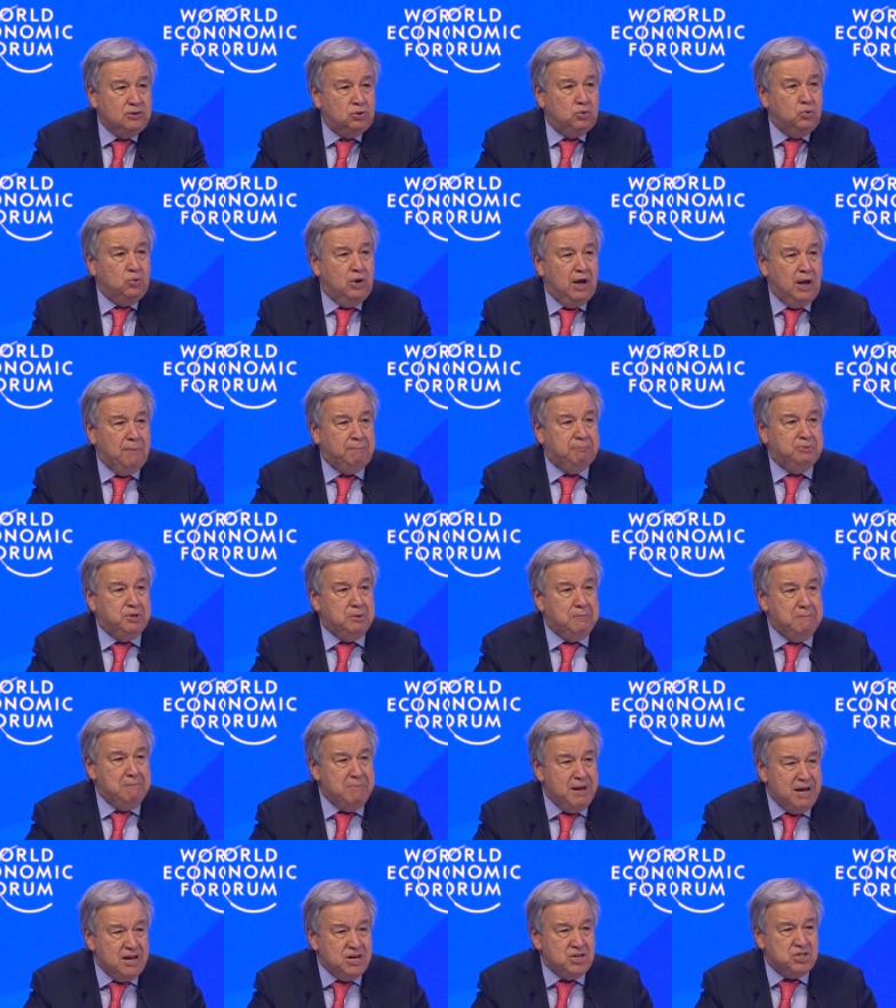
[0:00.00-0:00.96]
to help the
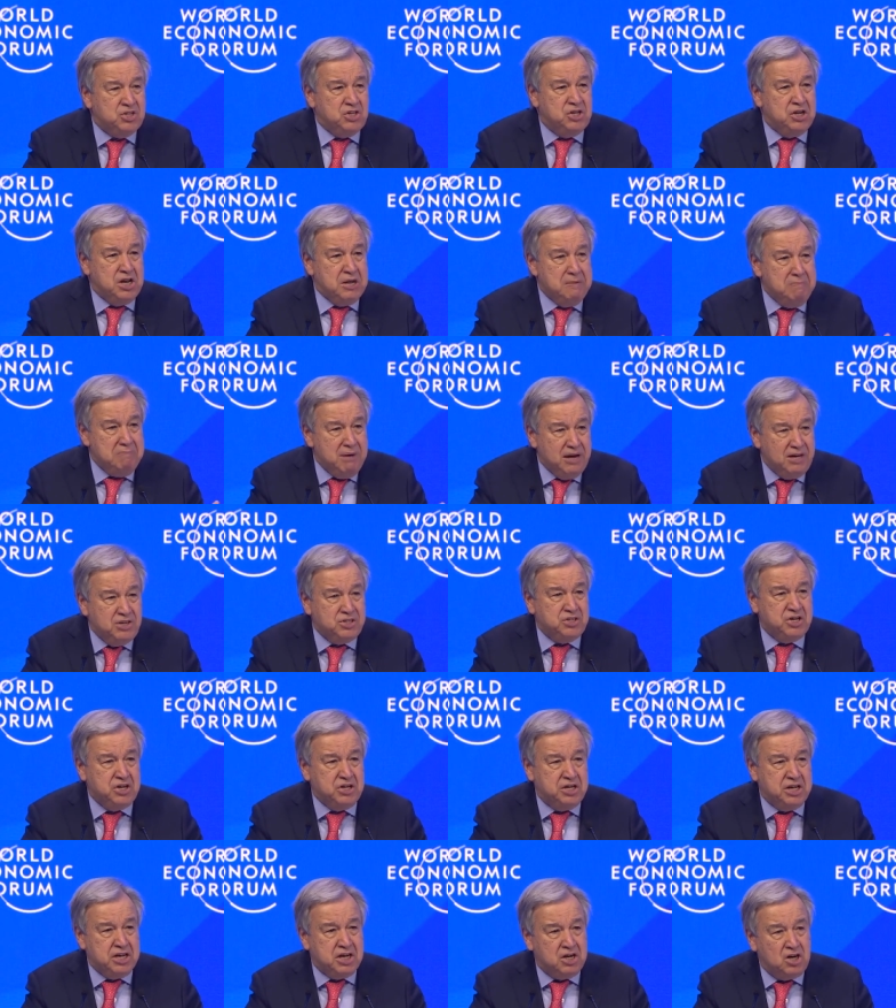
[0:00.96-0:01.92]
major
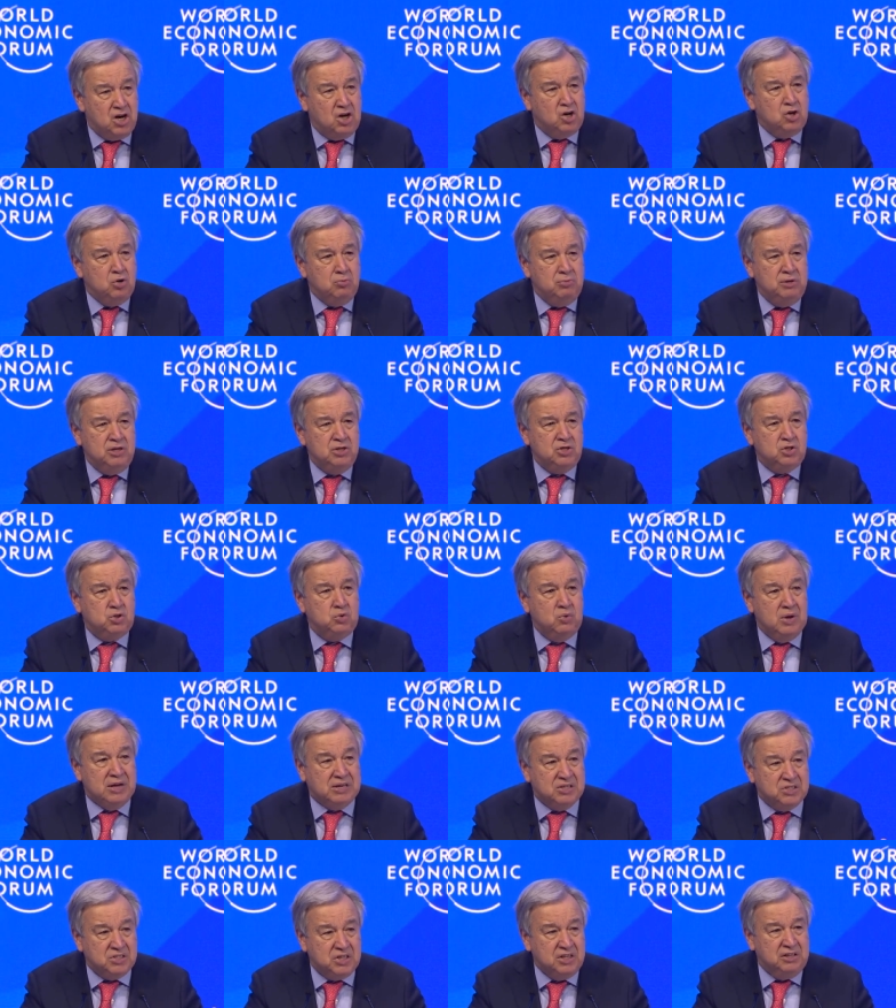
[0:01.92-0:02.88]
emerging economies to
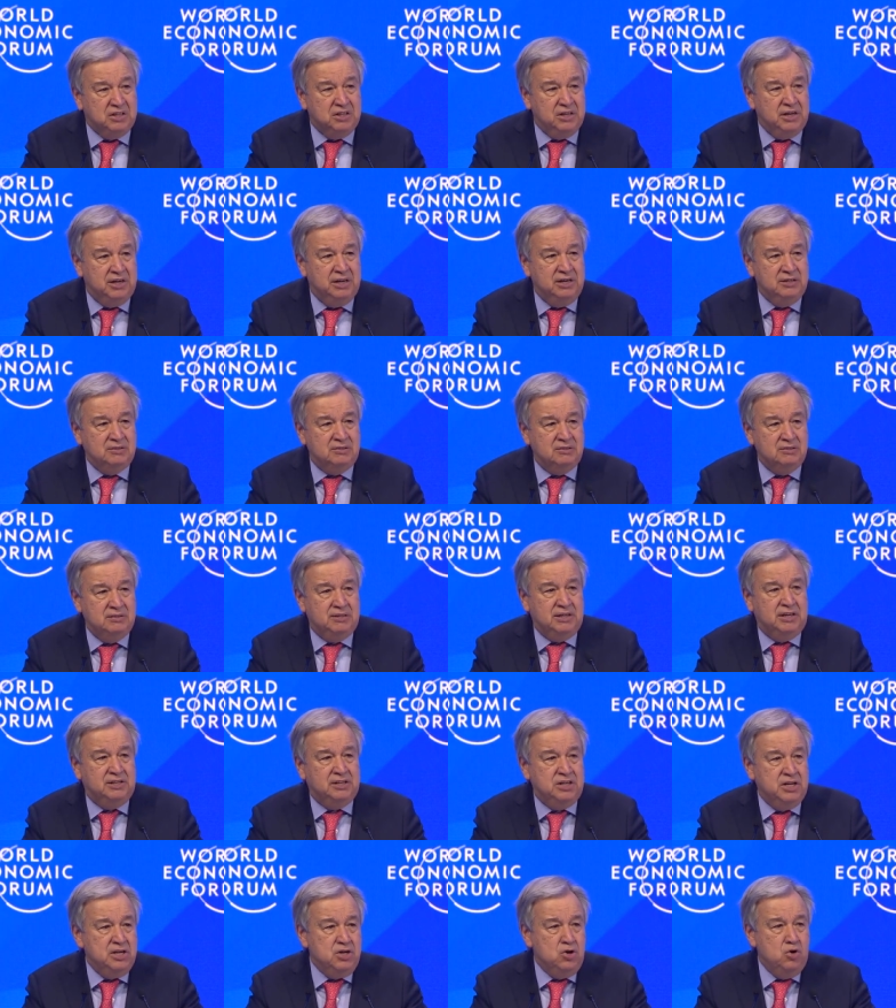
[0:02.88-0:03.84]
accelerate
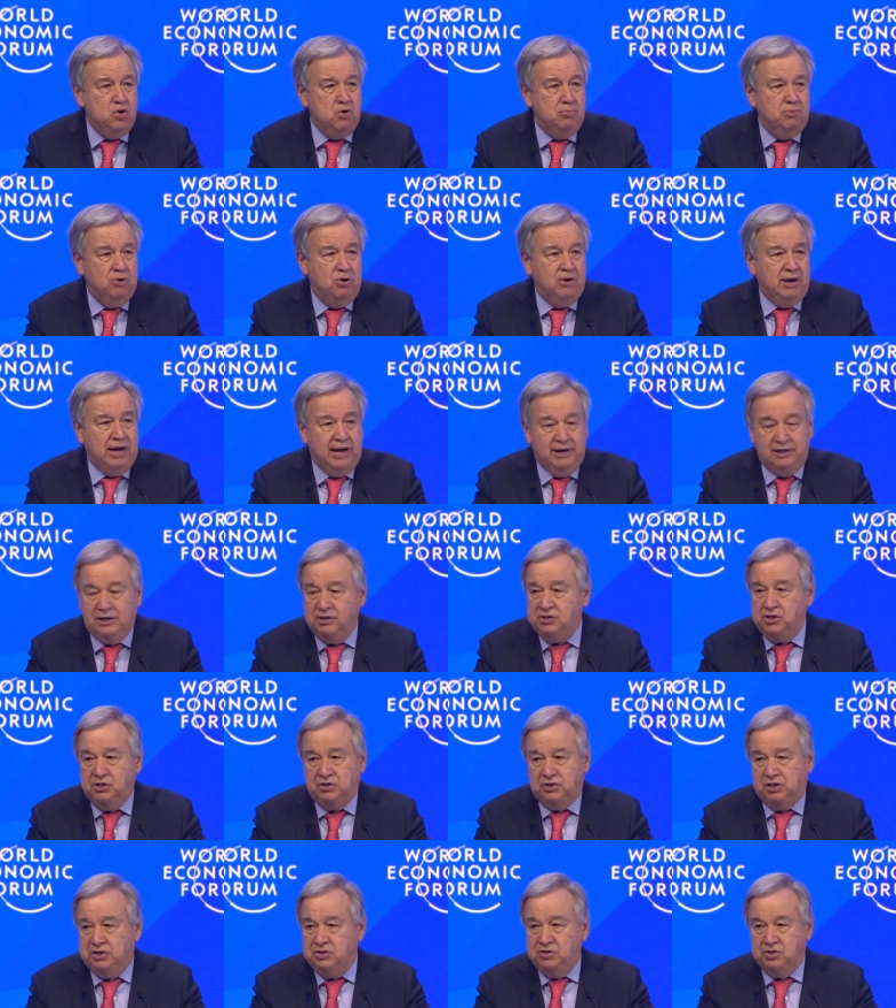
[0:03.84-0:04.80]
their renewable
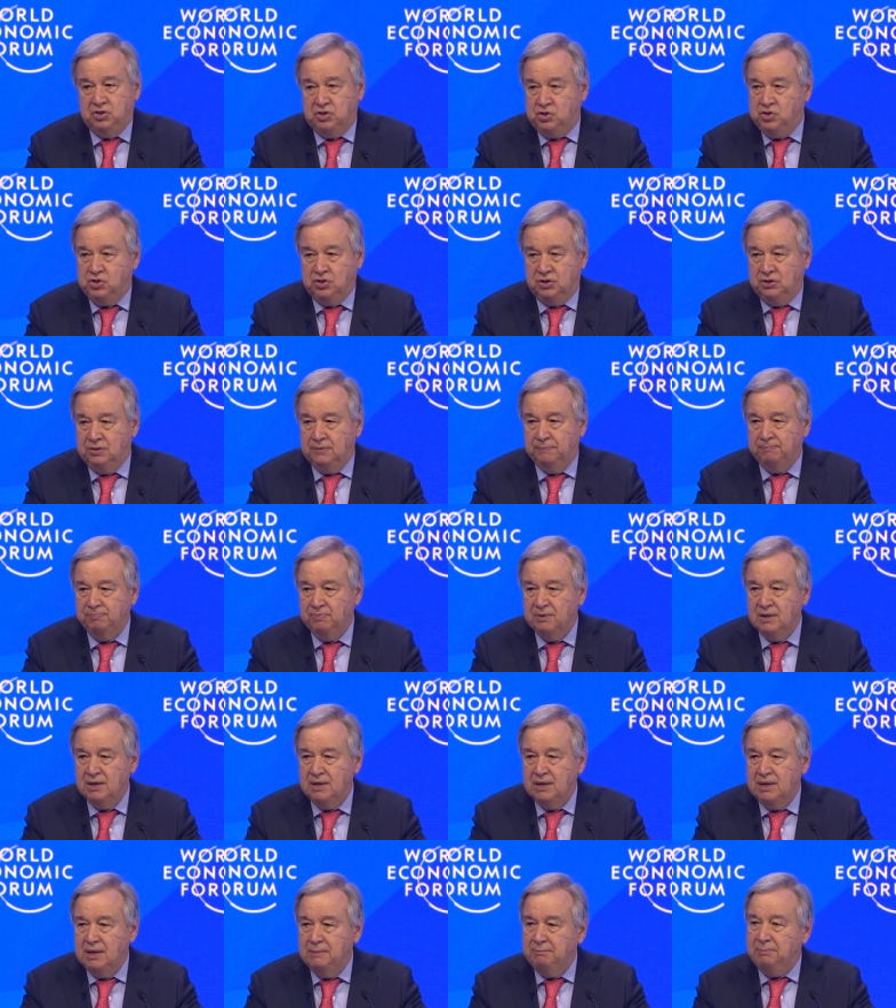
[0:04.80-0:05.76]
energy transition.
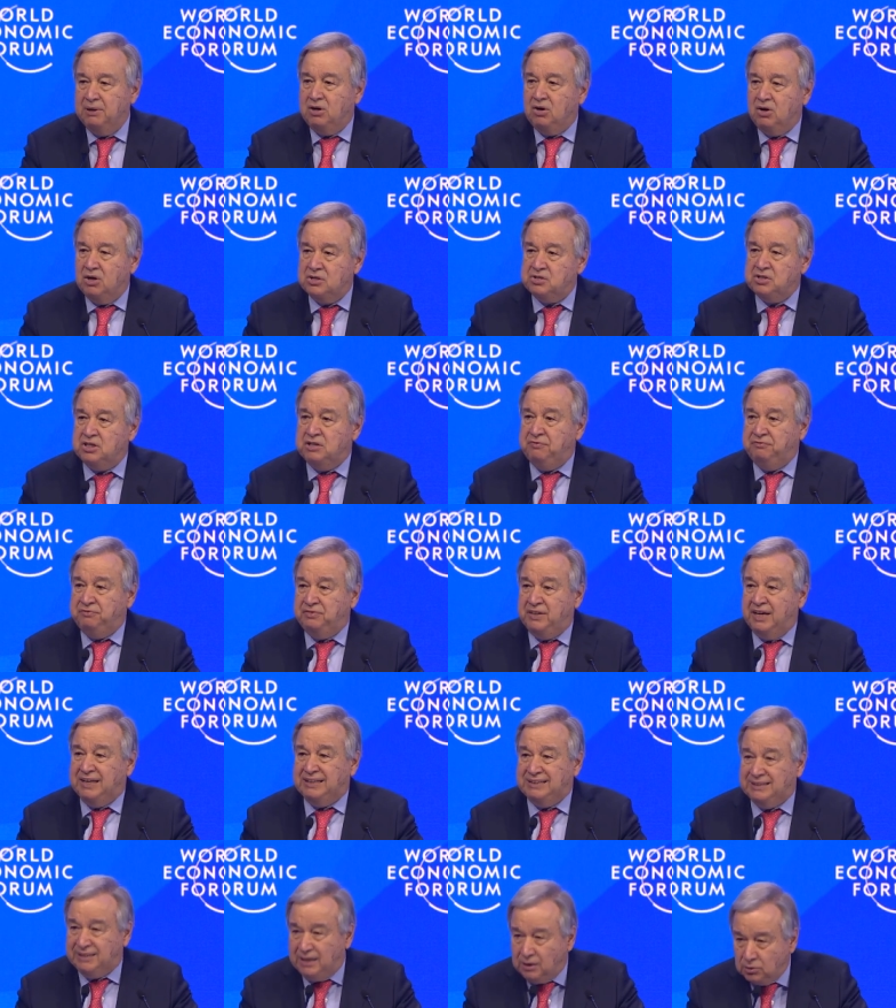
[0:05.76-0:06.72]
Because if
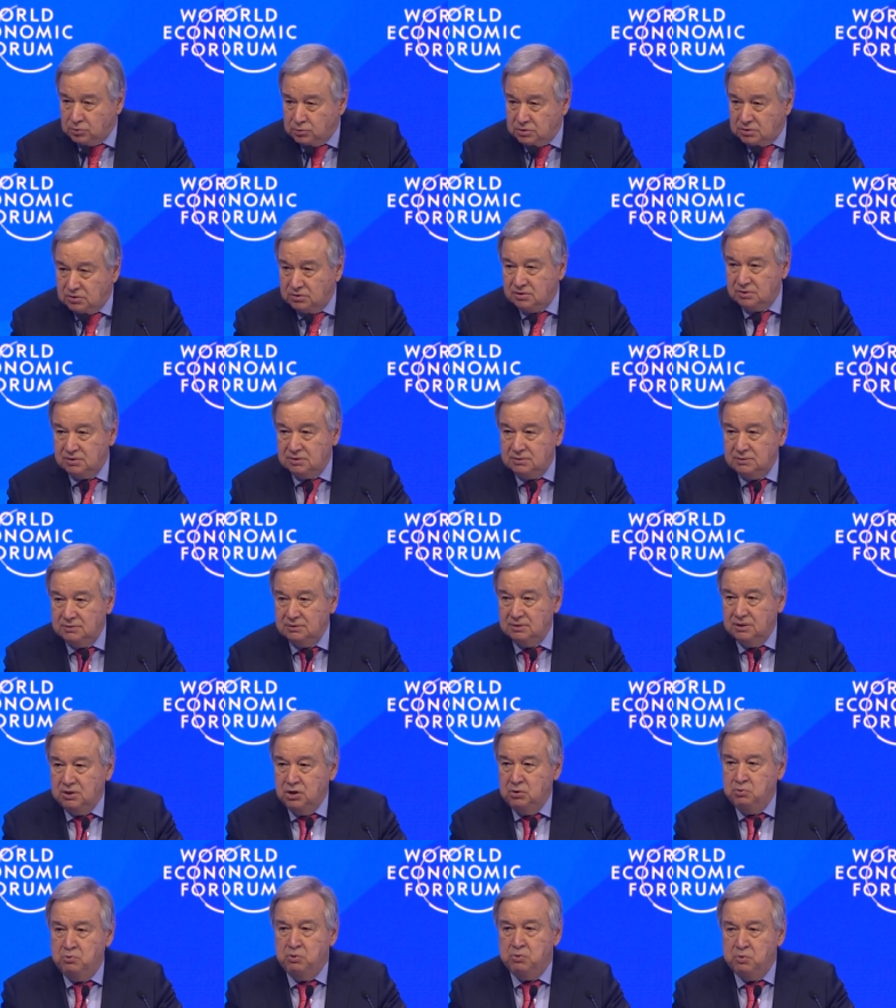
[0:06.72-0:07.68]
they don't,
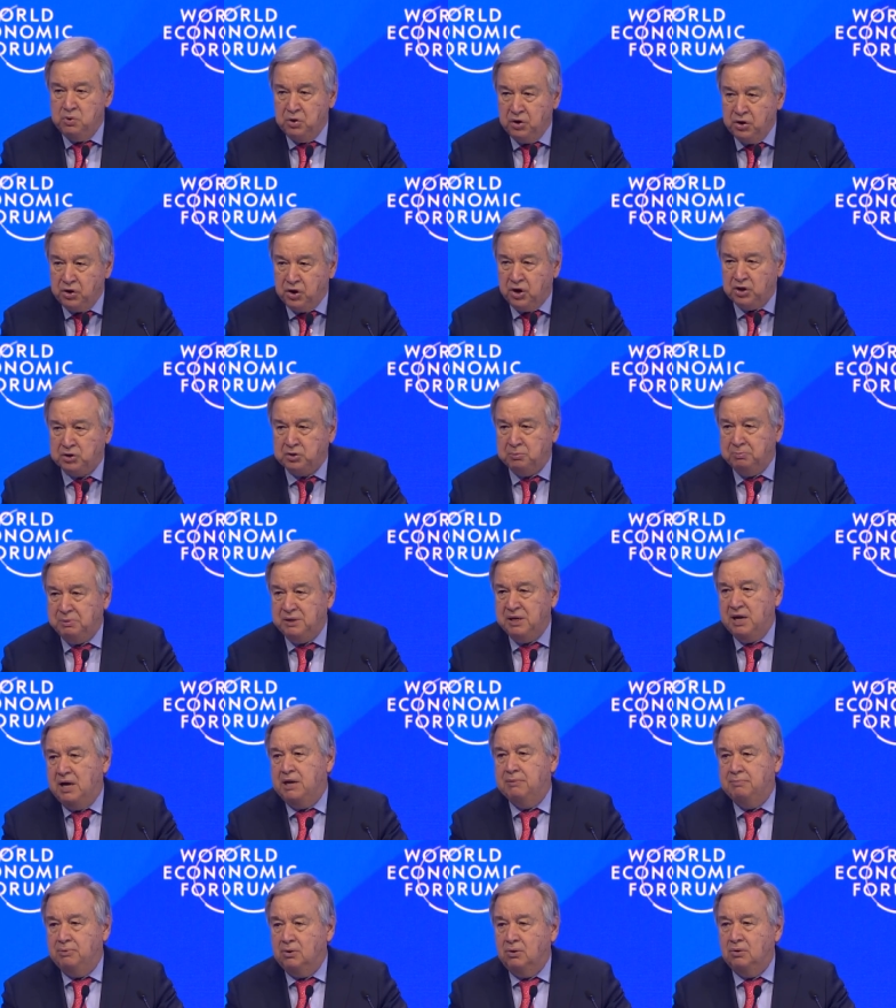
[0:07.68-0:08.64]
we will not be
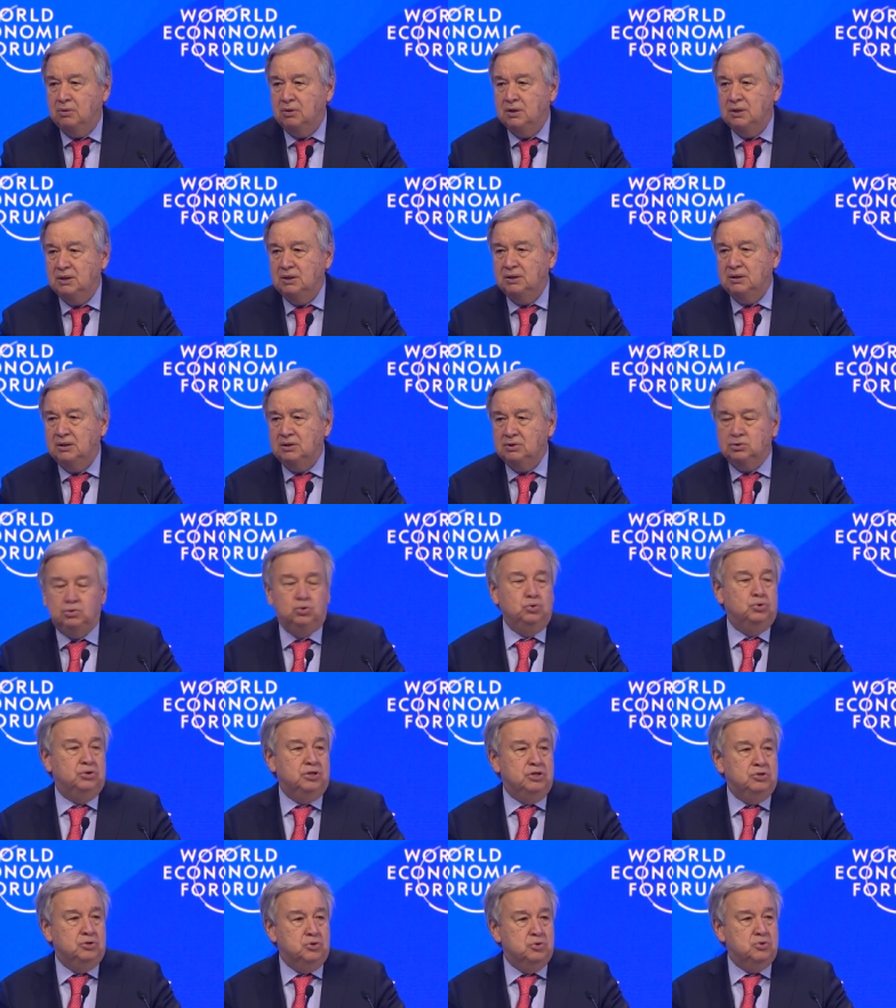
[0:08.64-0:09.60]
able
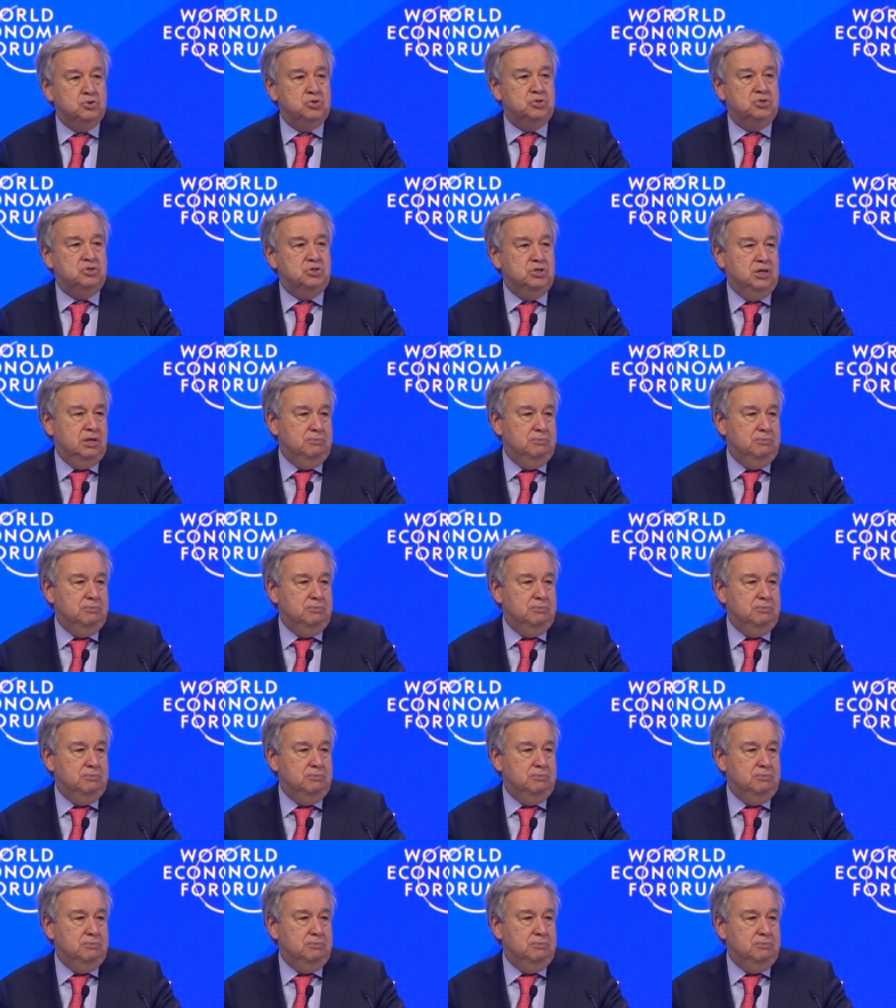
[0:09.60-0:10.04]
to reduce